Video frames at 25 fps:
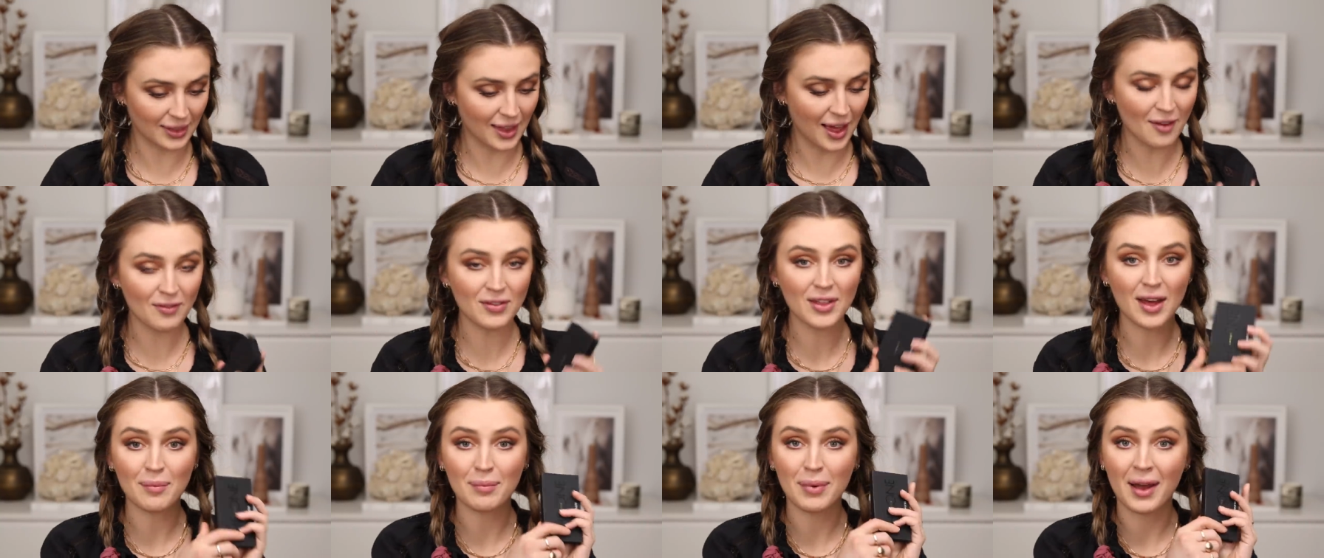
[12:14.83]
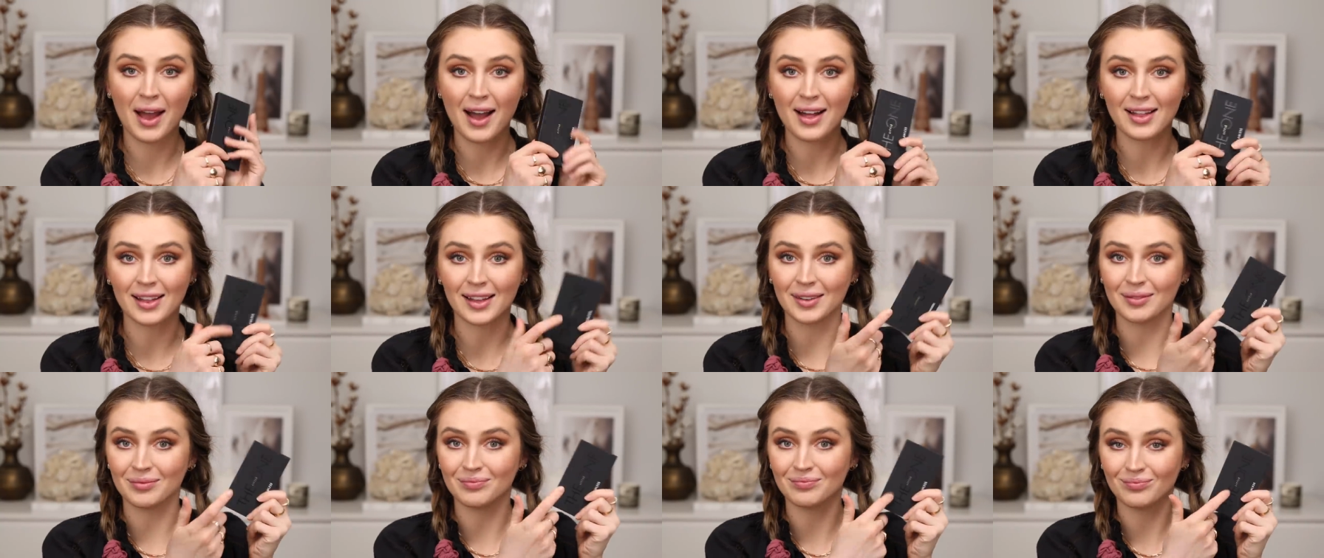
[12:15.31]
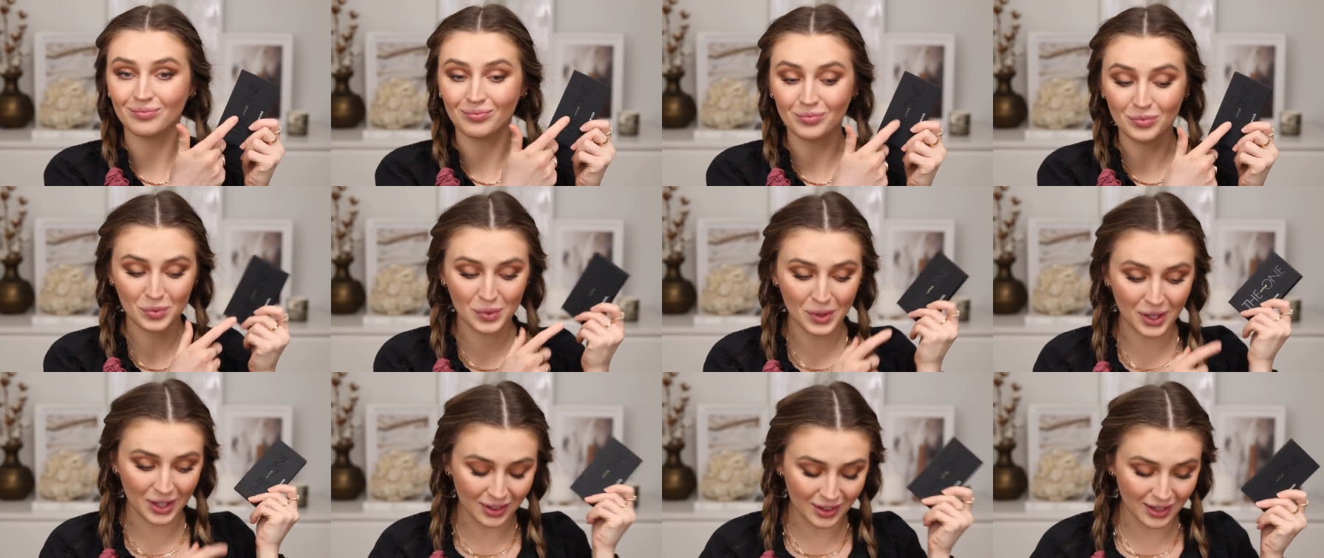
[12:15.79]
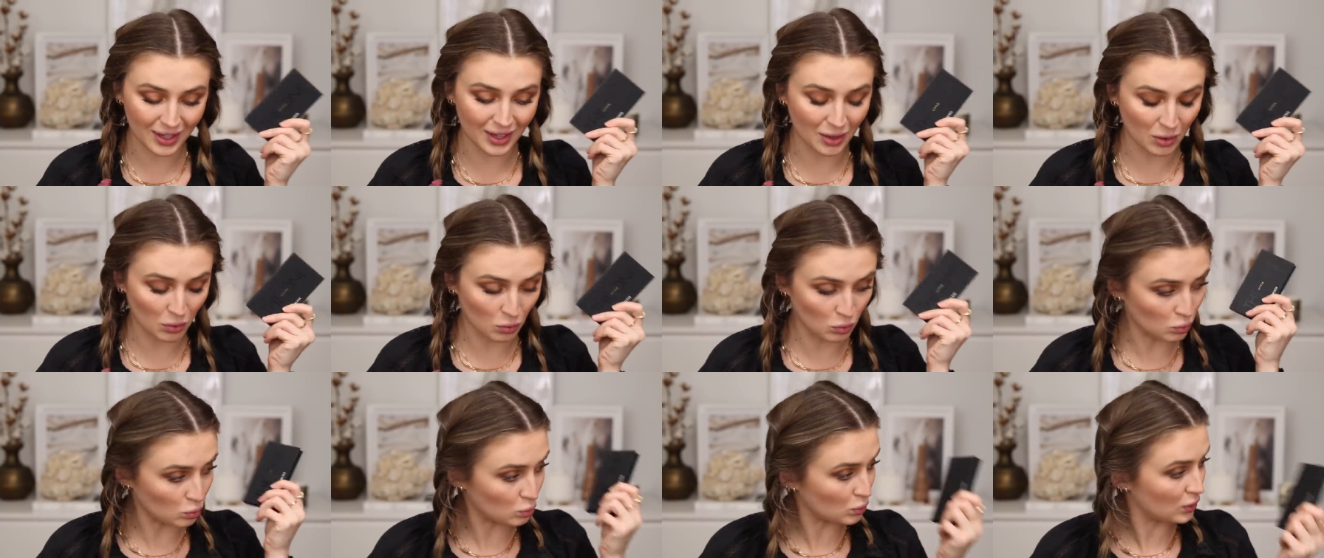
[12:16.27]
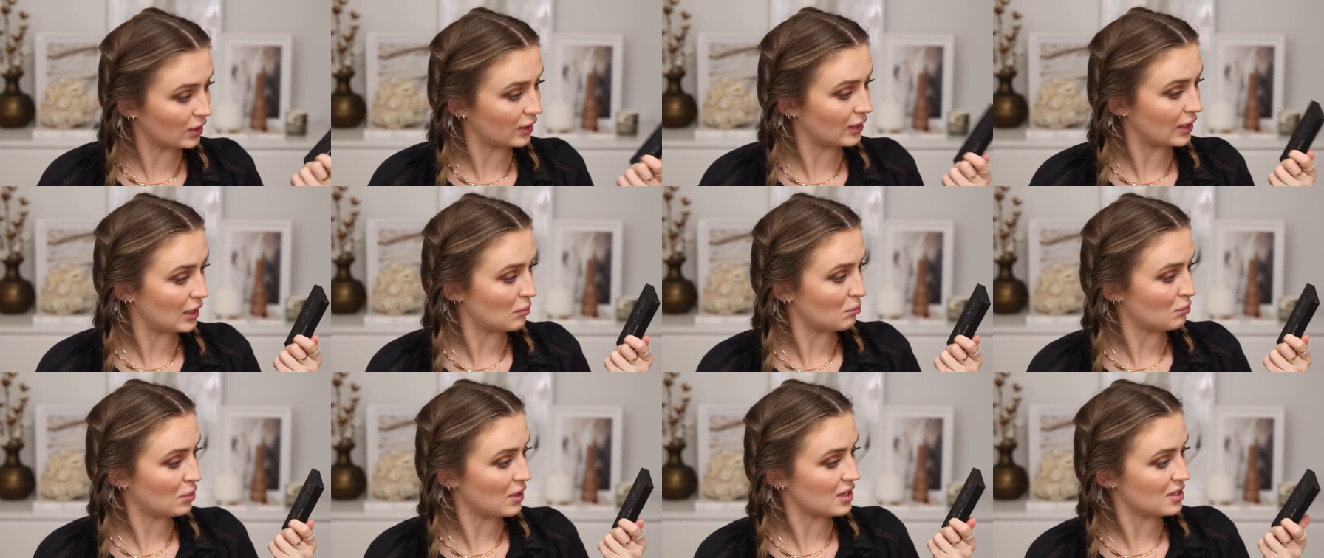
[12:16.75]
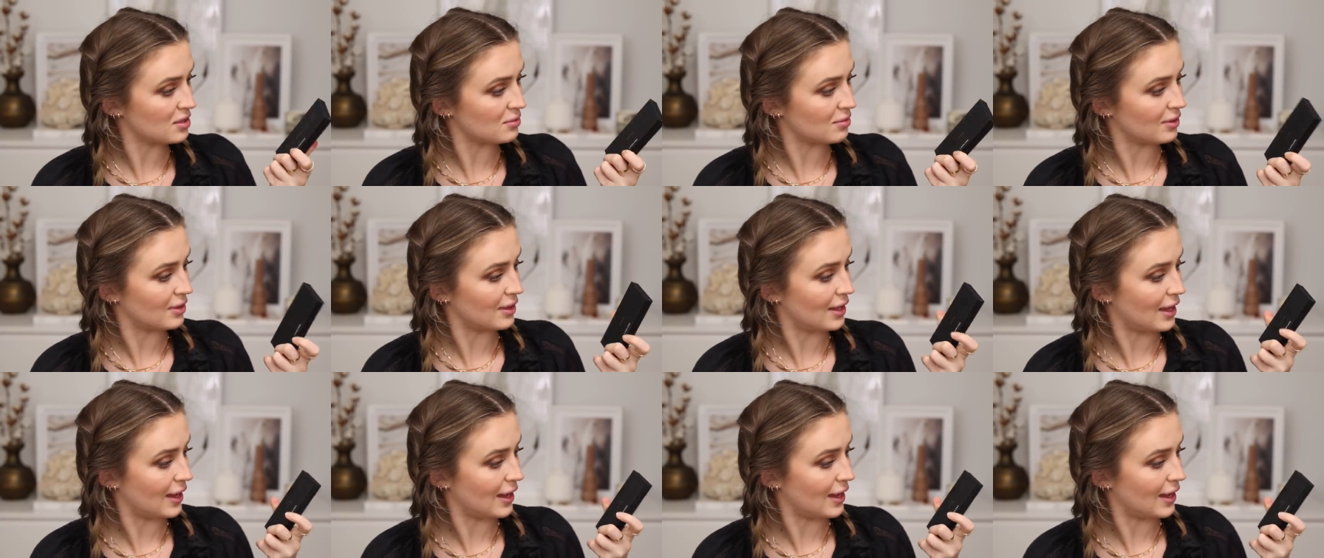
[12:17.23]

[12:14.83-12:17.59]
love that palette. Really, really impressed with